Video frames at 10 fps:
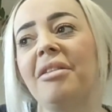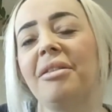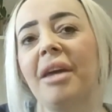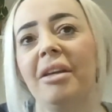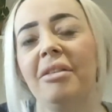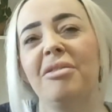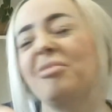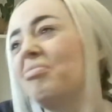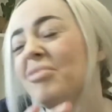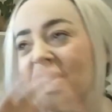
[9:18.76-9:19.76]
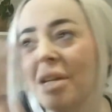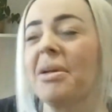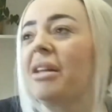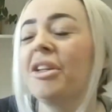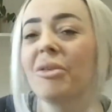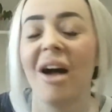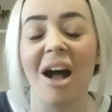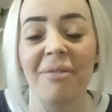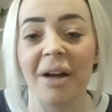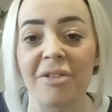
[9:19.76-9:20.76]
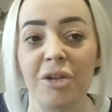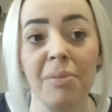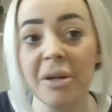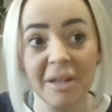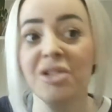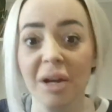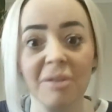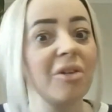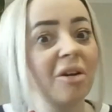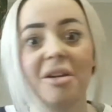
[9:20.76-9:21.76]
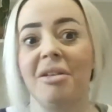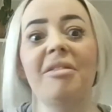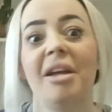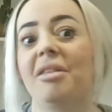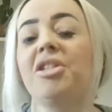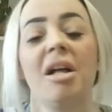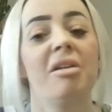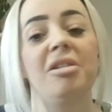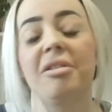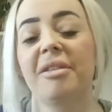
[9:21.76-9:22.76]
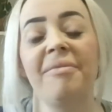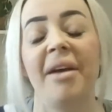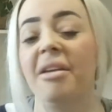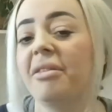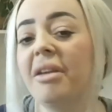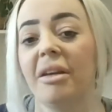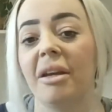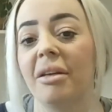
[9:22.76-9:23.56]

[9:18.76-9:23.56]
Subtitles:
they typically do a half-assed job because they just don't understand the challenges they're facing.